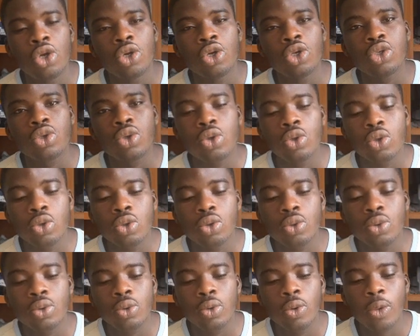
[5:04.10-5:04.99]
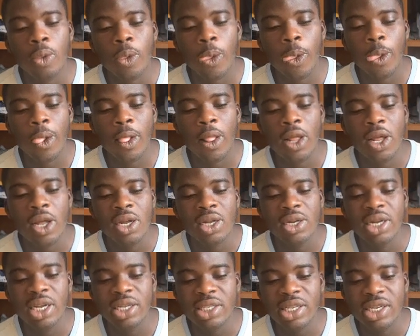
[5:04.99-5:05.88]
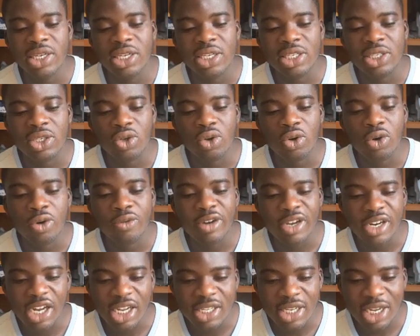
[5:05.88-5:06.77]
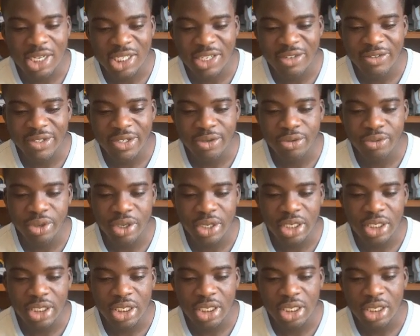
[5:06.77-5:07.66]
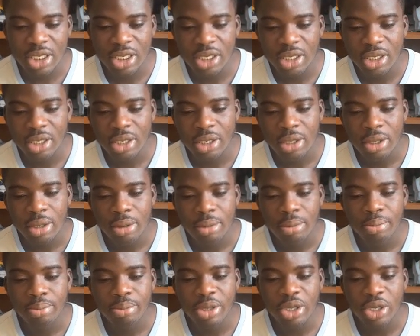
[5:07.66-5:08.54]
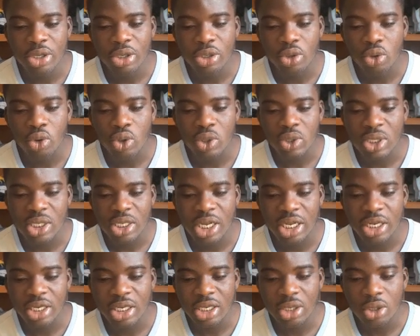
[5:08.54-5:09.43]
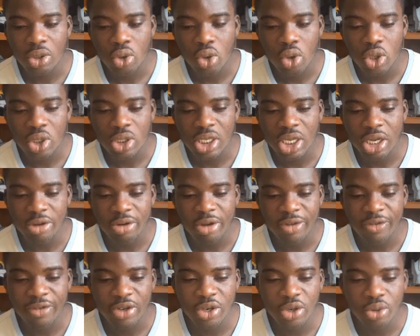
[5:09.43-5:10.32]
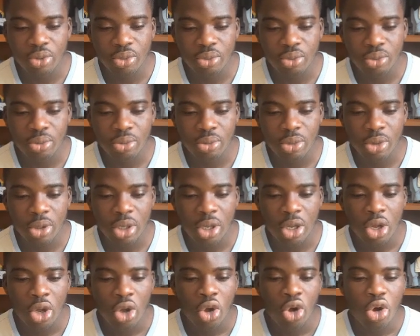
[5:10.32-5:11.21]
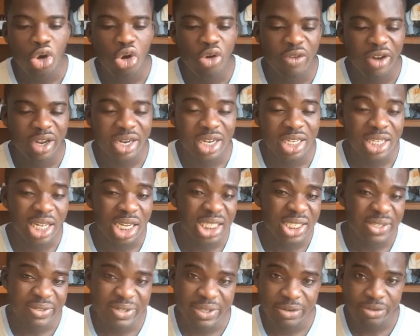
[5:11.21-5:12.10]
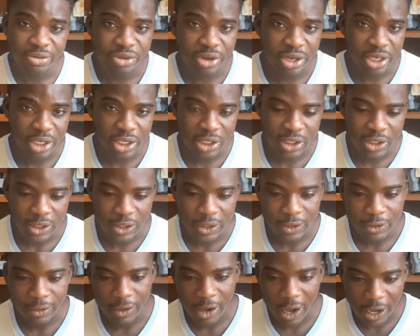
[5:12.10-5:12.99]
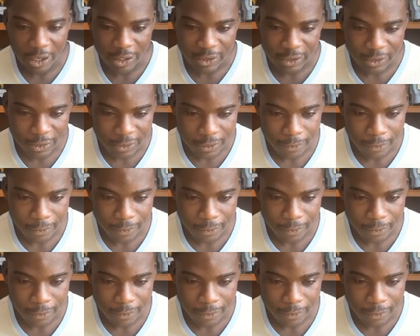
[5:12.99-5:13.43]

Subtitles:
So the third is over that activity range being considered cost and revenue. Over that activity range, right?